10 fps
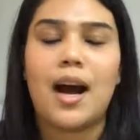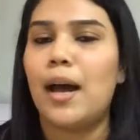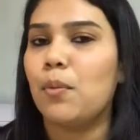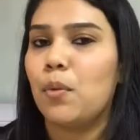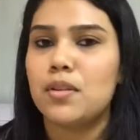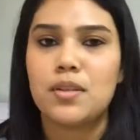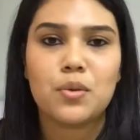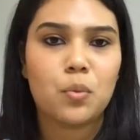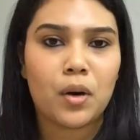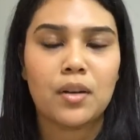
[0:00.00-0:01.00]
I wasn't
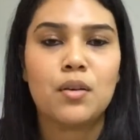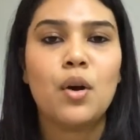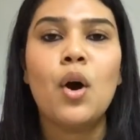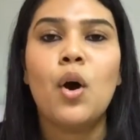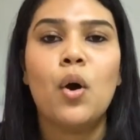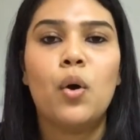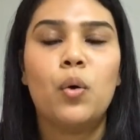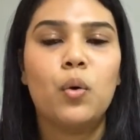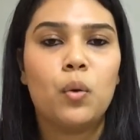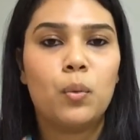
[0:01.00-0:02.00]
one
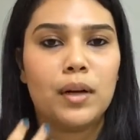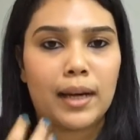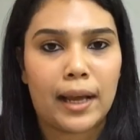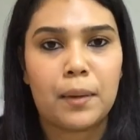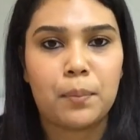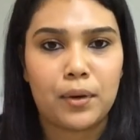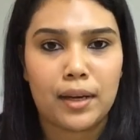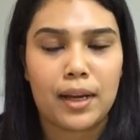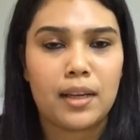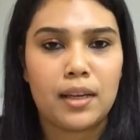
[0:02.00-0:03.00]
who would like
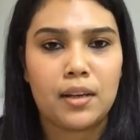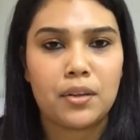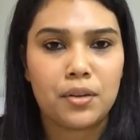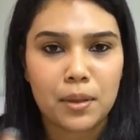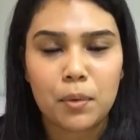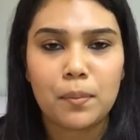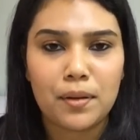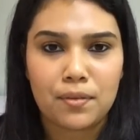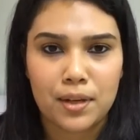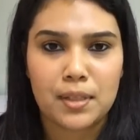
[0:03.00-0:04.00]
putting any cream on
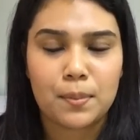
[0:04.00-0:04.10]
my face